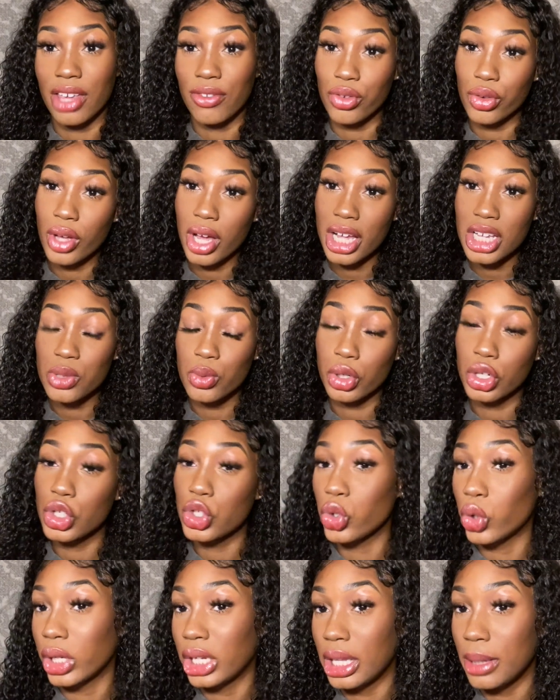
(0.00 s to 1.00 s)
If you guys want to
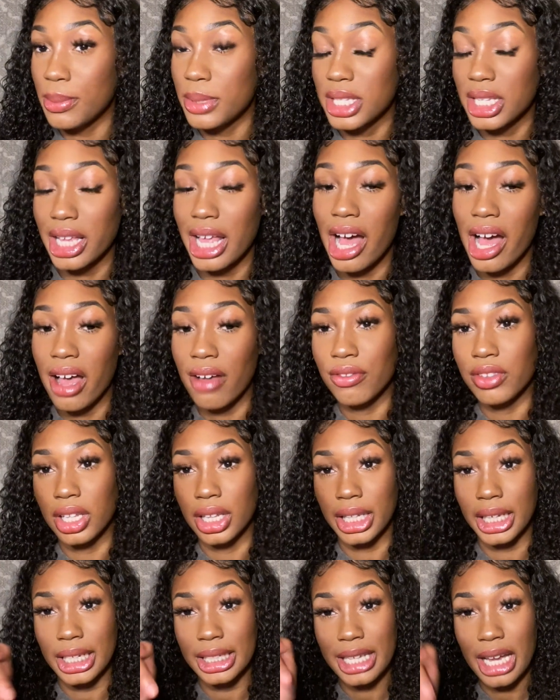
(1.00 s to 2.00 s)
join Ipsy, I'll have the
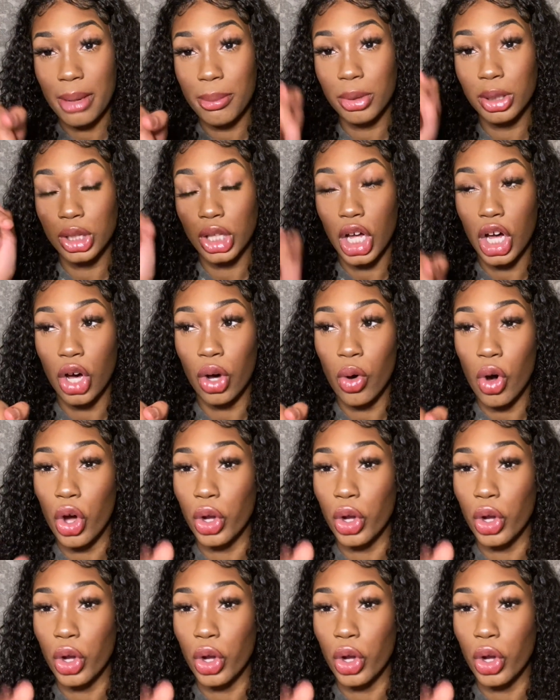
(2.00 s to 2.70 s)
link down below.